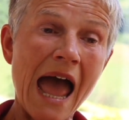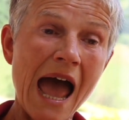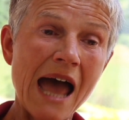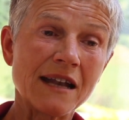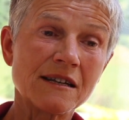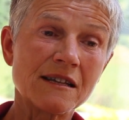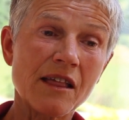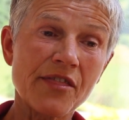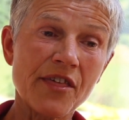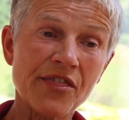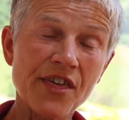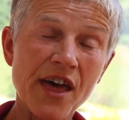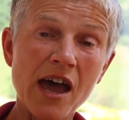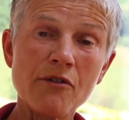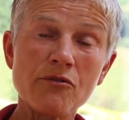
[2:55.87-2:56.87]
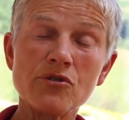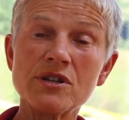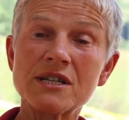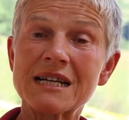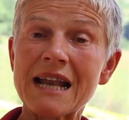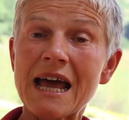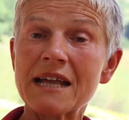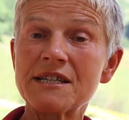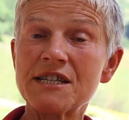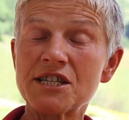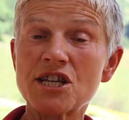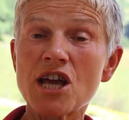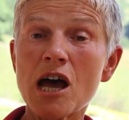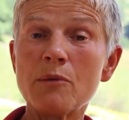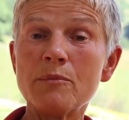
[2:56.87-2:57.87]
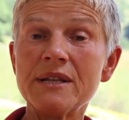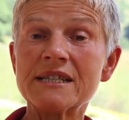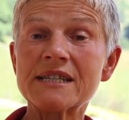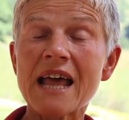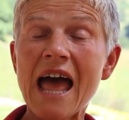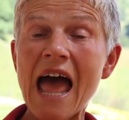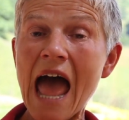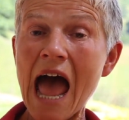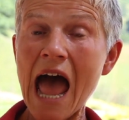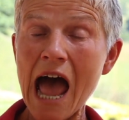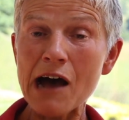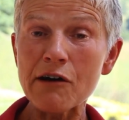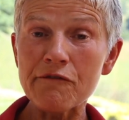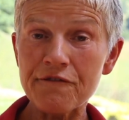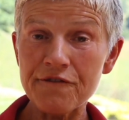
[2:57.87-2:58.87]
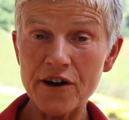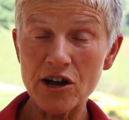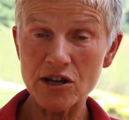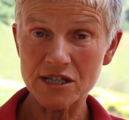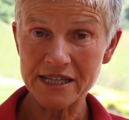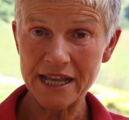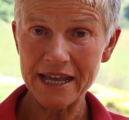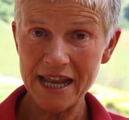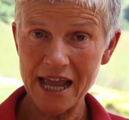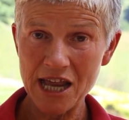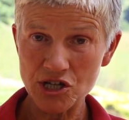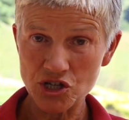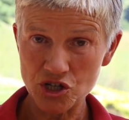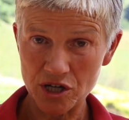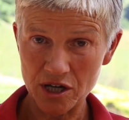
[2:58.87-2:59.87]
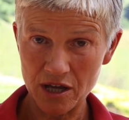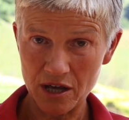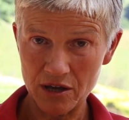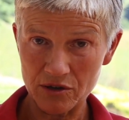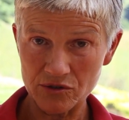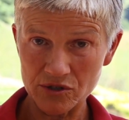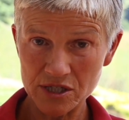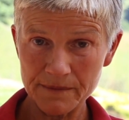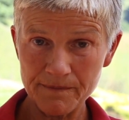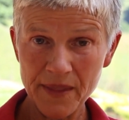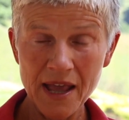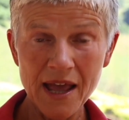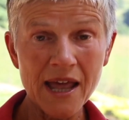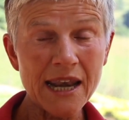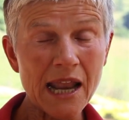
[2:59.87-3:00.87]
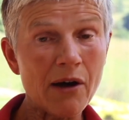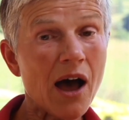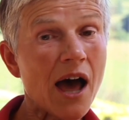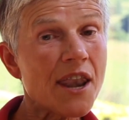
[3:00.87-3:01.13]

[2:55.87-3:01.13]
And the thyroid gland determines how fast that engine goes. Now,